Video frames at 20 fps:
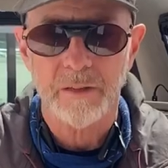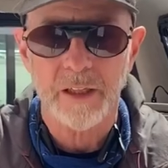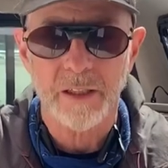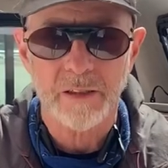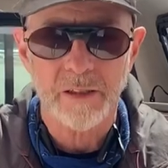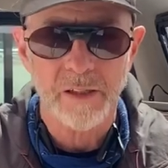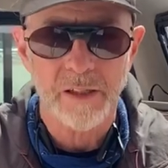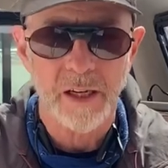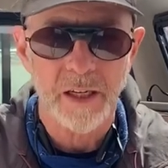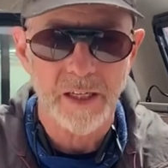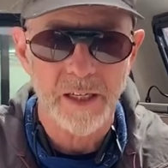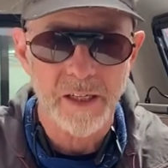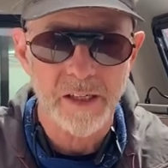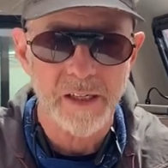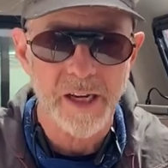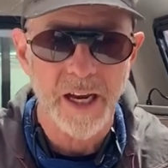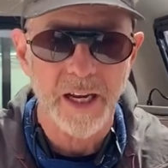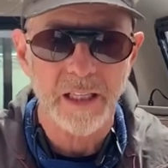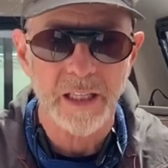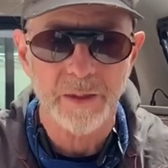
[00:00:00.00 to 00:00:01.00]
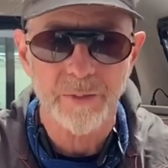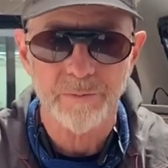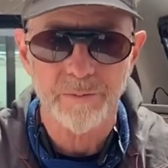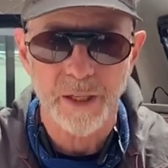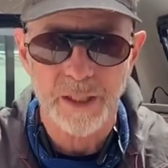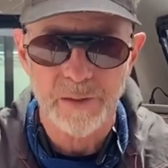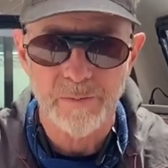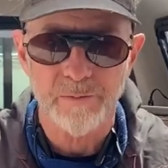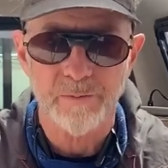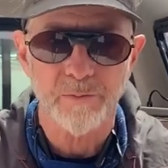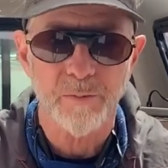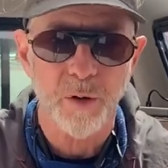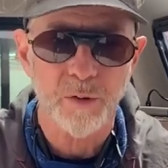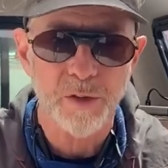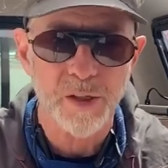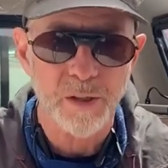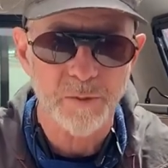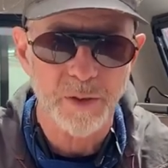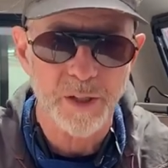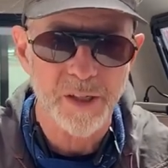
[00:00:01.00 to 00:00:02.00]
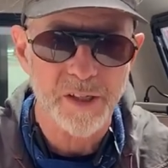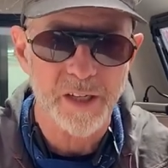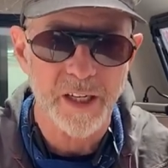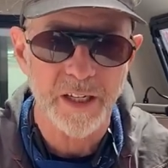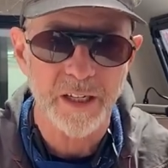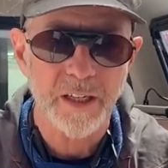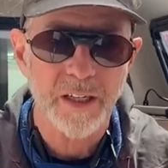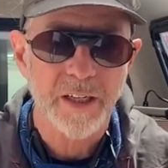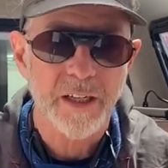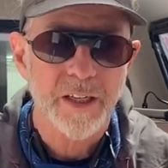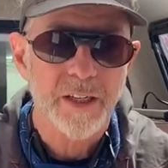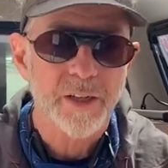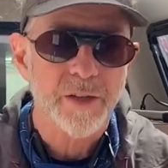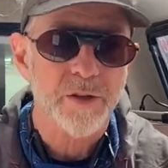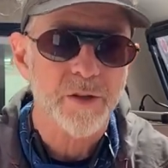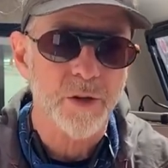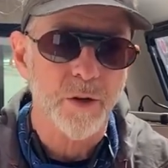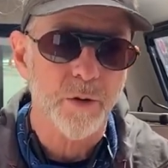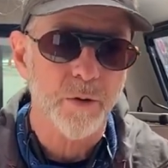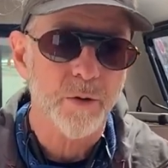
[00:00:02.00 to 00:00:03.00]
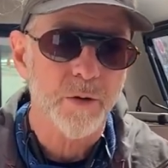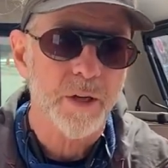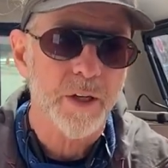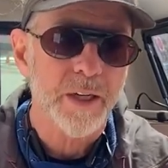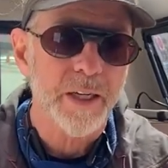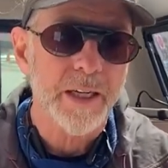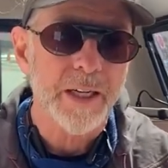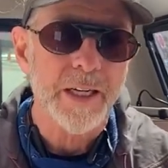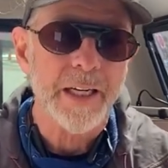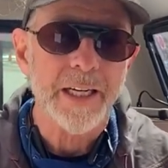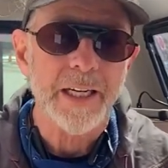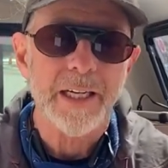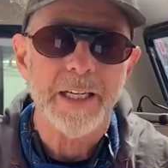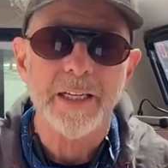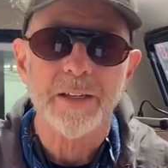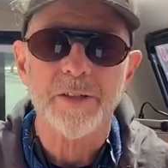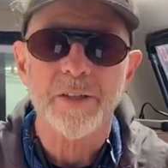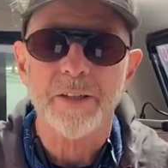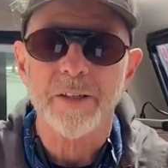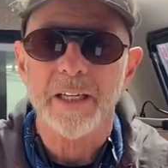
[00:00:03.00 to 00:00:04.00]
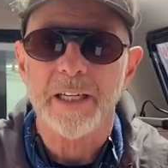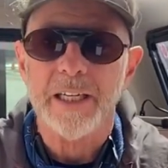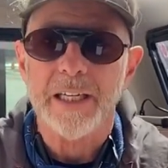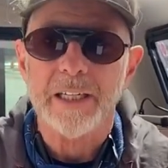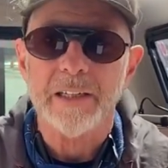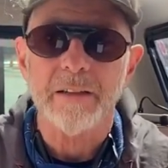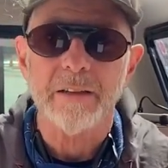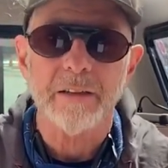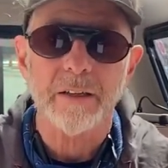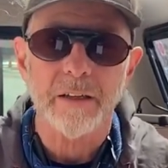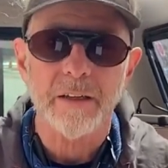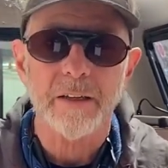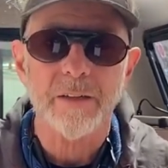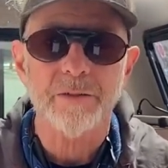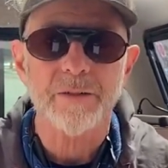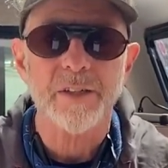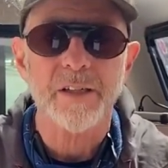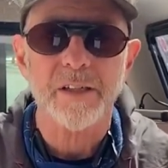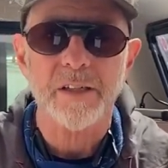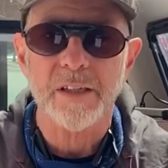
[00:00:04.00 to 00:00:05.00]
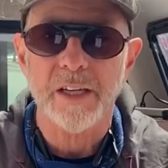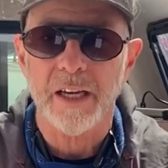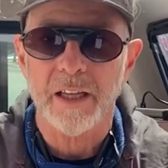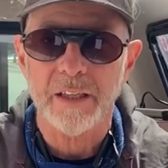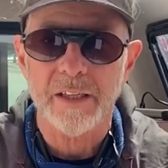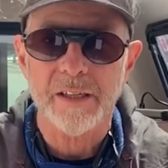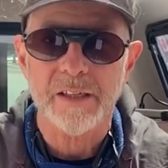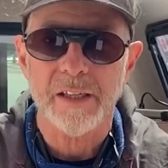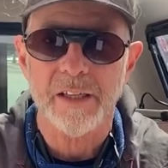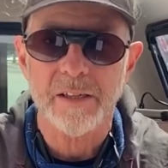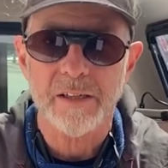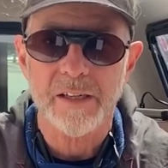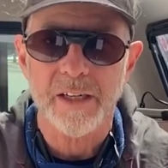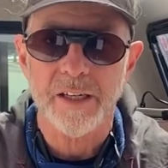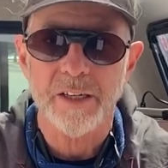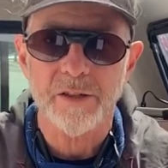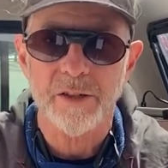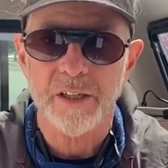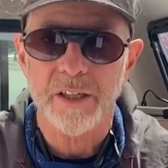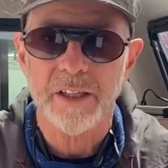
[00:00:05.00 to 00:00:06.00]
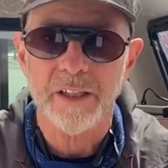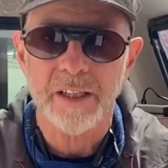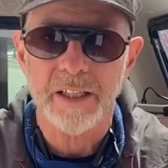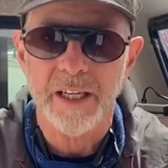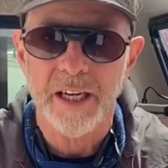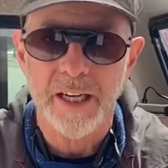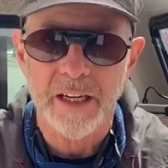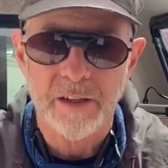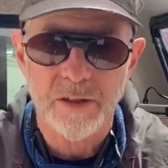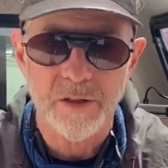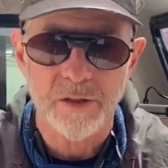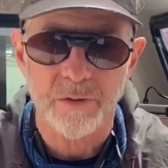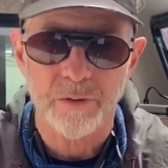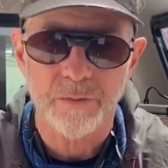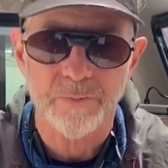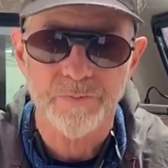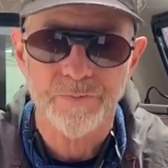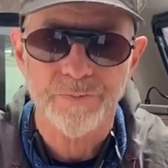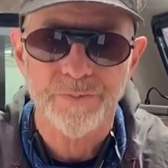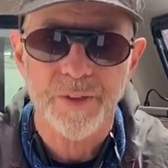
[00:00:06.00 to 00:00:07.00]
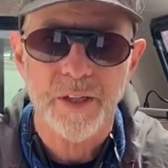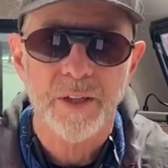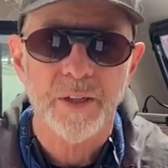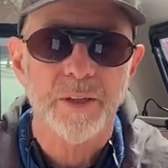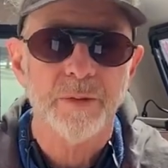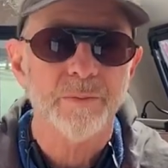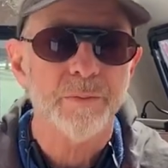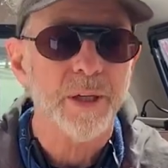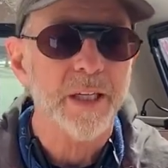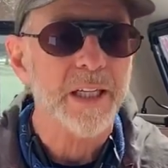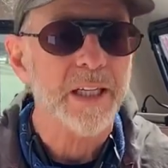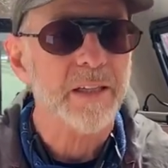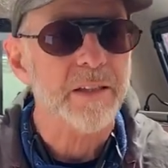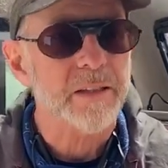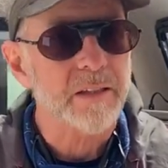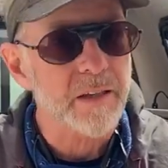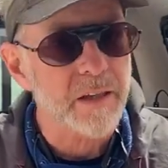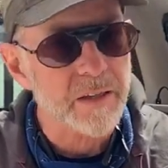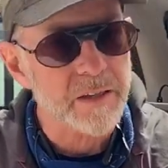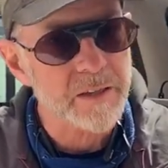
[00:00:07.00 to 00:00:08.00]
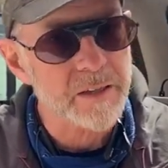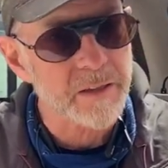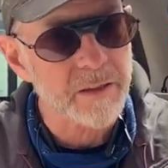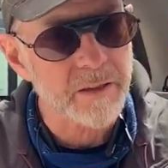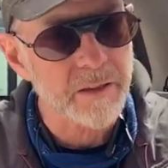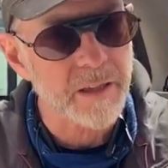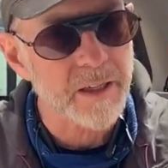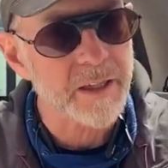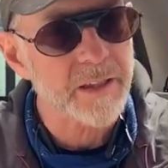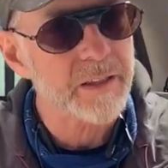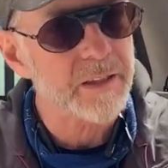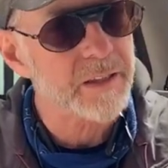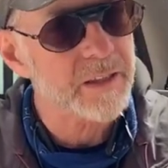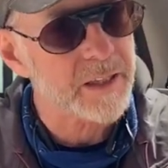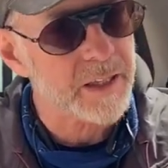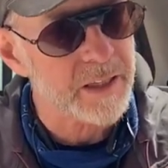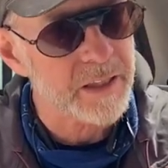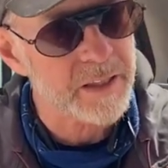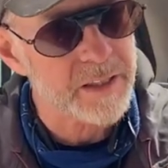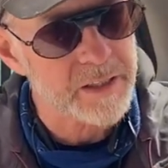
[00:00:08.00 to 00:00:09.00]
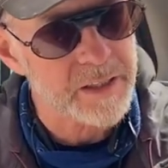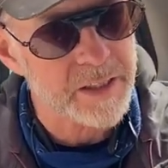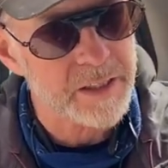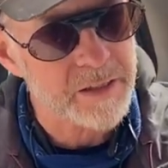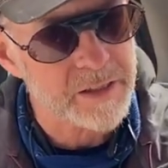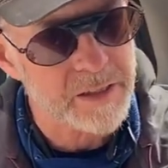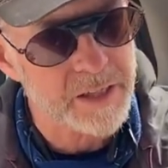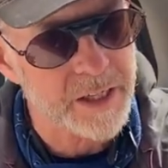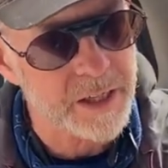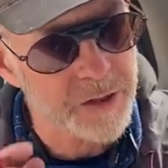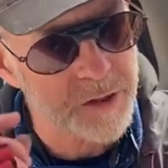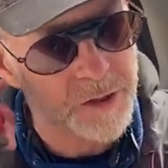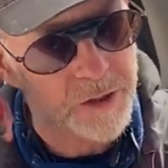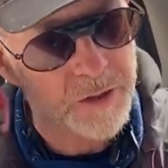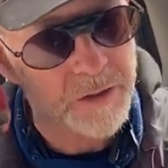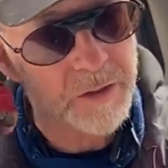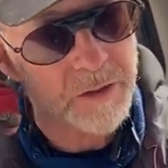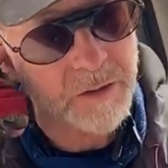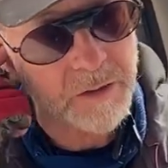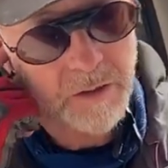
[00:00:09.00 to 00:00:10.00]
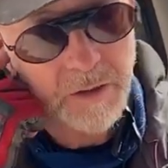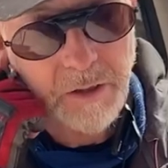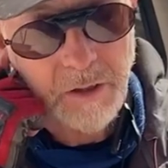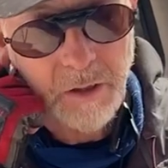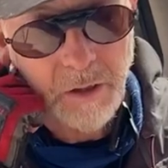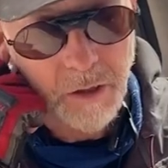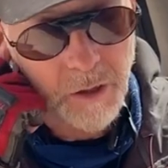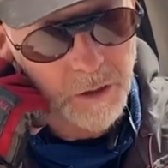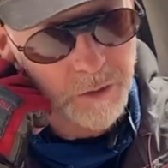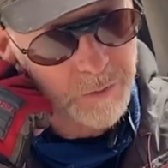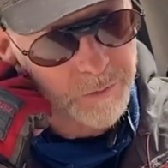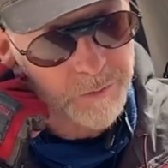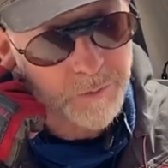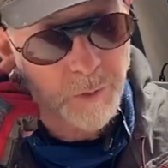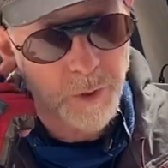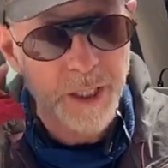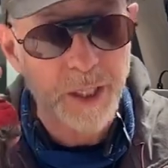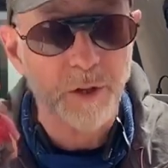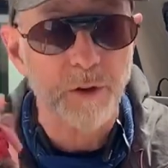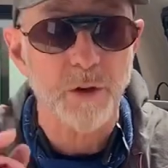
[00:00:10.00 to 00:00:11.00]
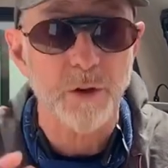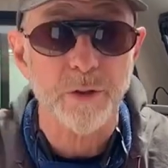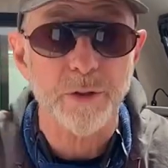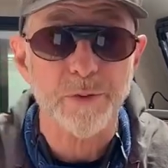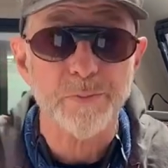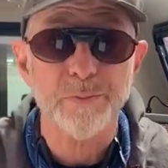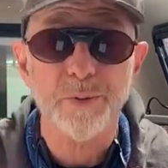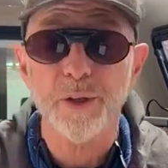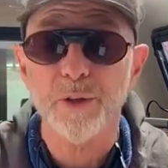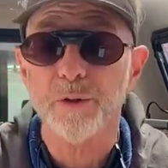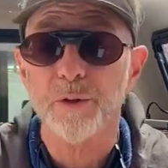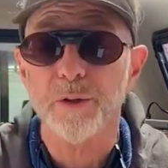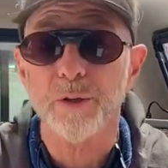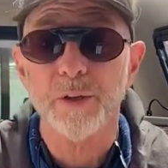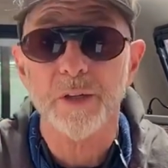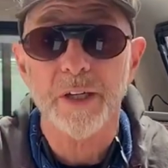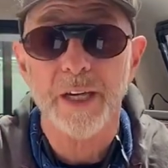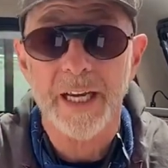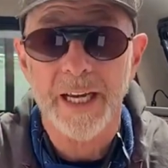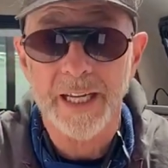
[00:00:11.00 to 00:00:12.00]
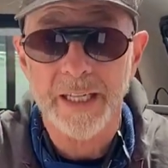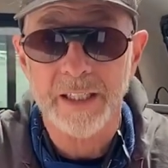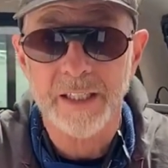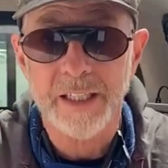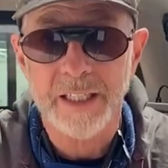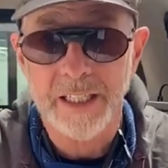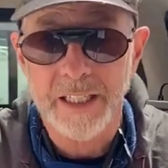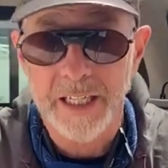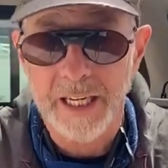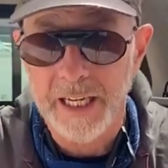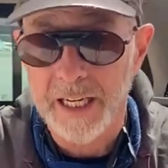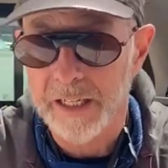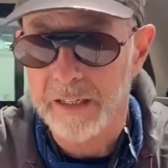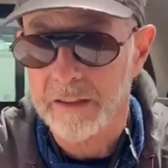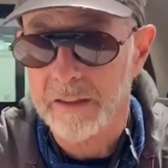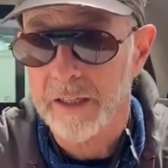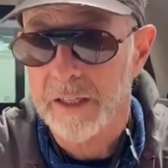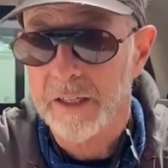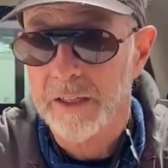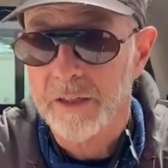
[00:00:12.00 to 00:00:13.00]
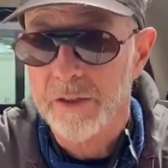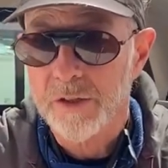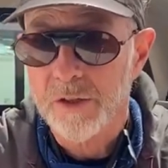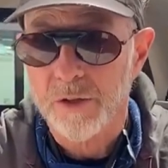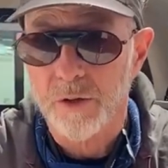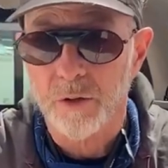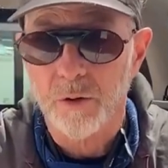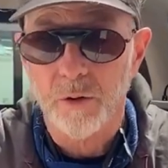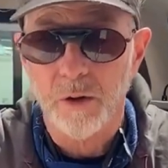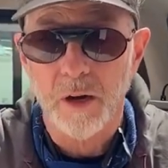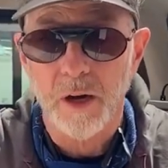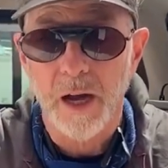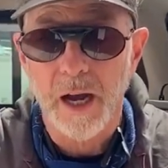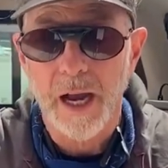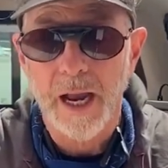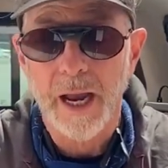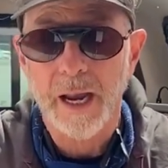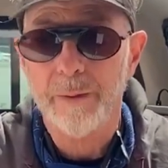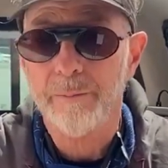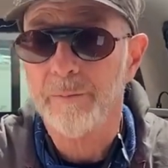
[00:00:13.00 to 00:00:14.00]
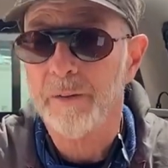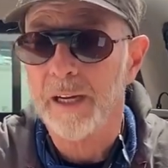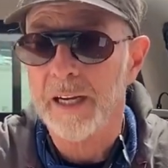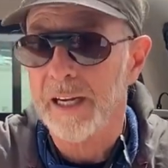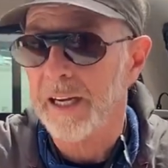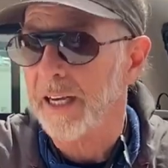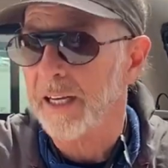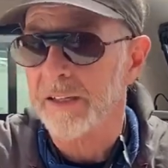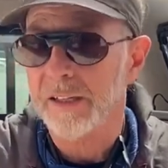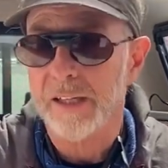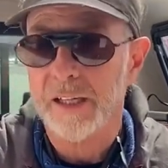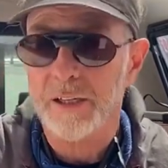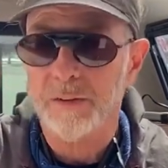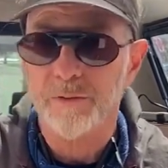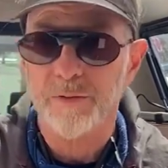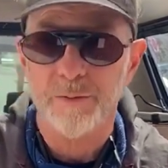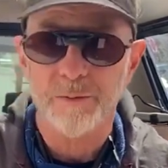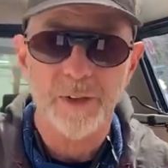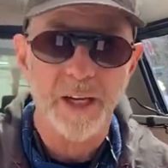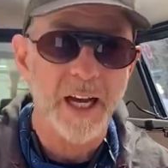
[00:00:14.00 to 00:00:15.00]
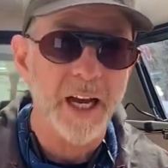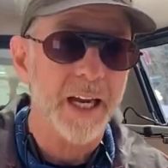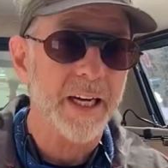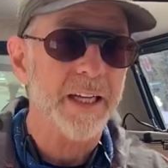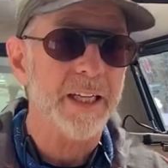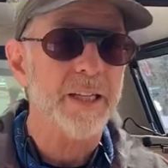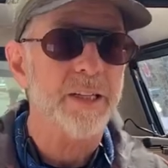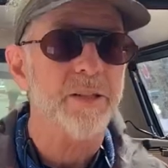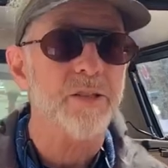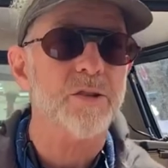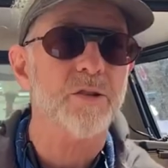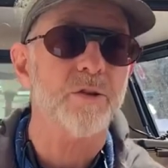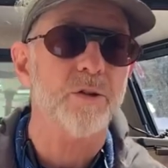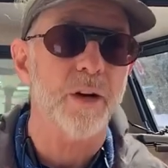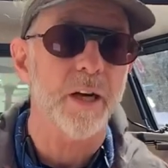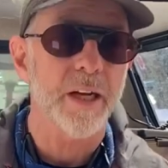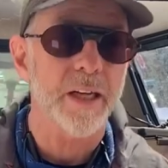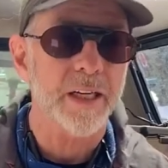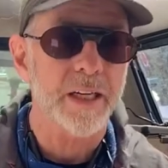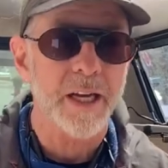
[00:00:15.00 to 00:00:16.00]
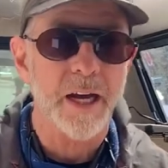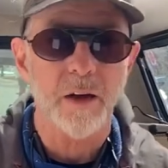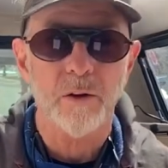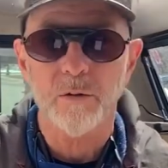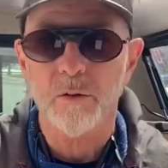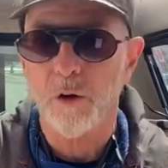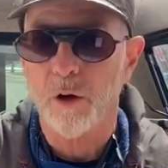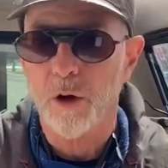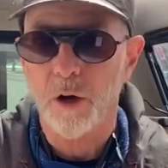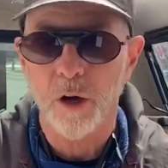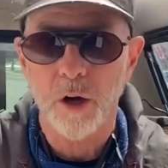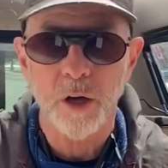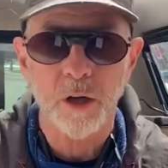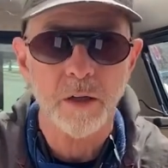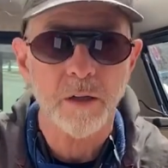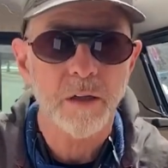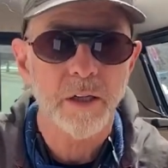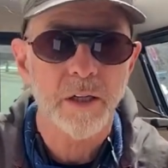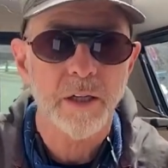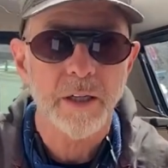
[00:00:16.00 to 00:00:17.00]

That's mostly what he's saying. So, here's the thing: he loves the tele sensation in the axle, but he doesn't like the tele sensation of what he calls pure NTN. So I'm guessing from that he's tried an Outlaw.